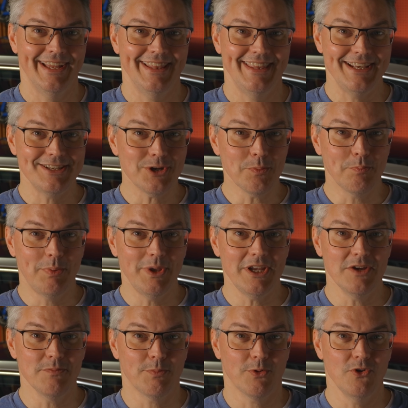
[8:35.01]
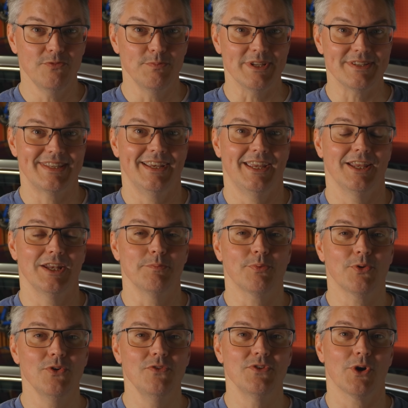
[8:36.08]
These are big improvements that can
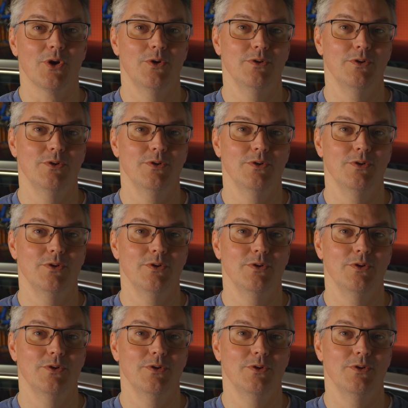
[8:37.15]
improve your